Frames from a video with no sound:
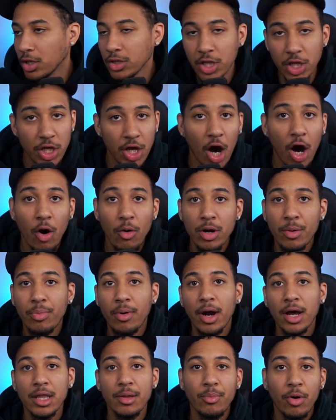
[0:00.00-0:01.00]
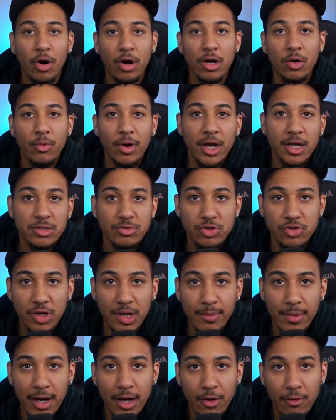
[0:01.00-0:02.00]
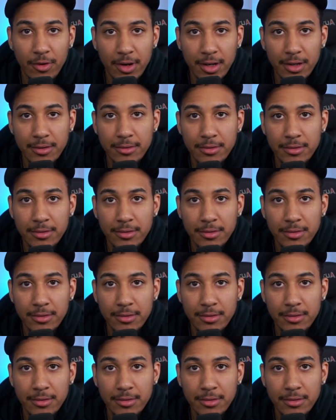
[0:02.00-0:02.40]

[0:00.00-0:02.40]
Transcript: then y'all would have probably parted ways with Draymond Green.